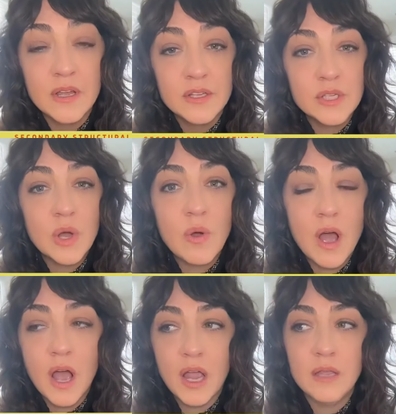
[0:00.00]
So
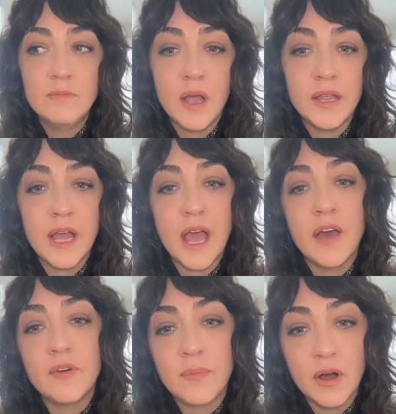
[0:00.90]
I might
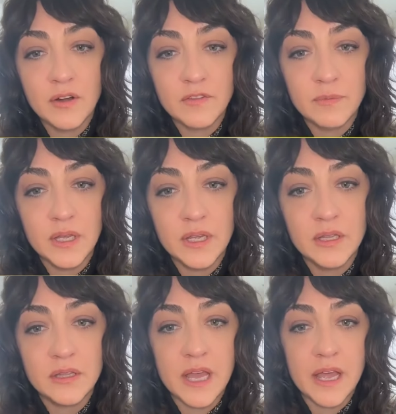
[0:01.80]
have a part of
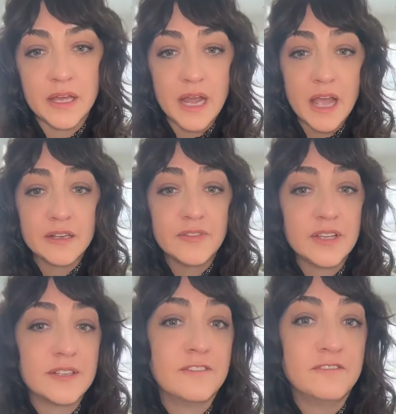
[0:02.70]
me that
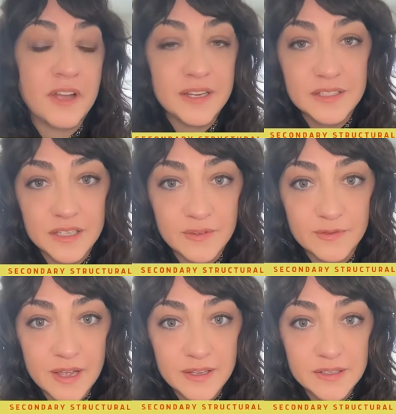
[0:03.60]
activates a fight
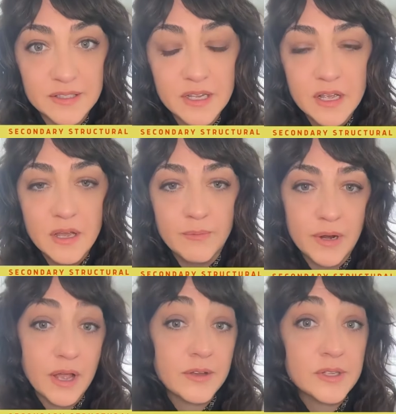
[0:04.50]
defense,
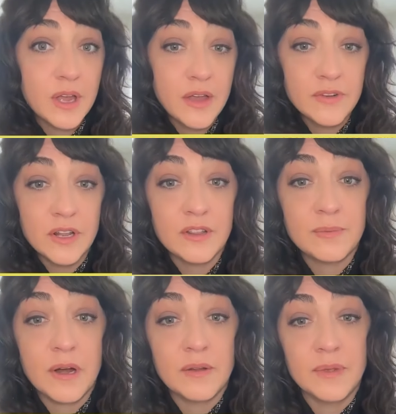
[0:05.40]
but I also have another
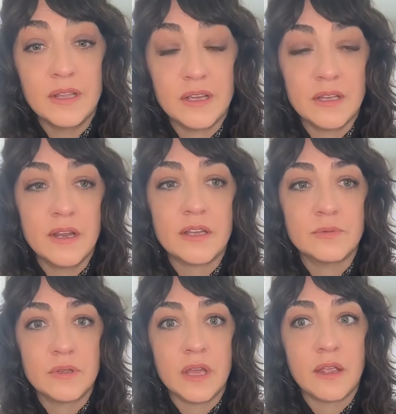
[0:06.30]
part of me that connects
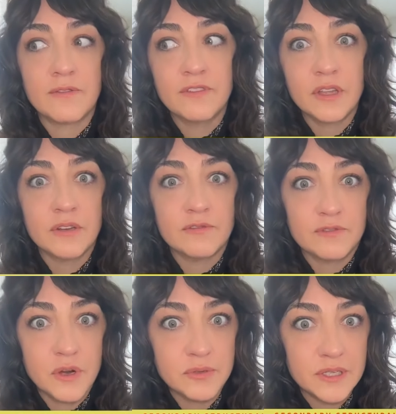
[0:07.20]
with like feeling
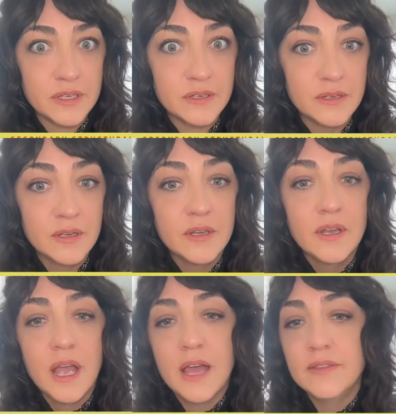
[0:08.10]
frozen.
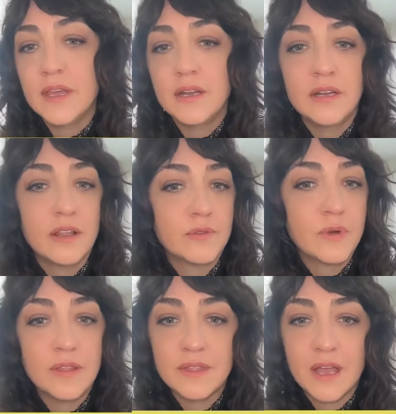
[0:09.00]
And then another
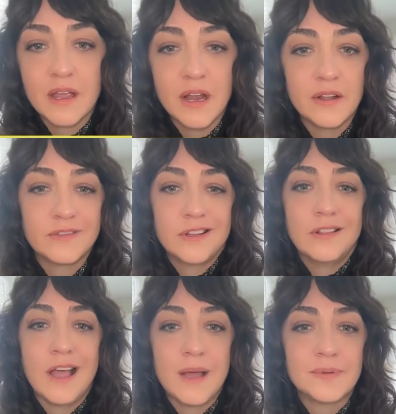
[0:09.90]
one that kind of
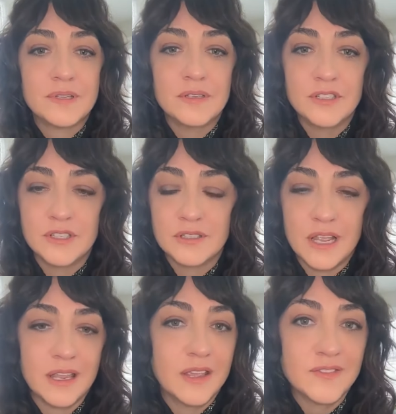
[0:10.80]
collapses and just
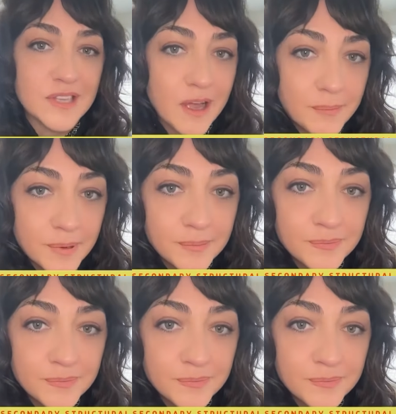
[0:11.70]
like gives up.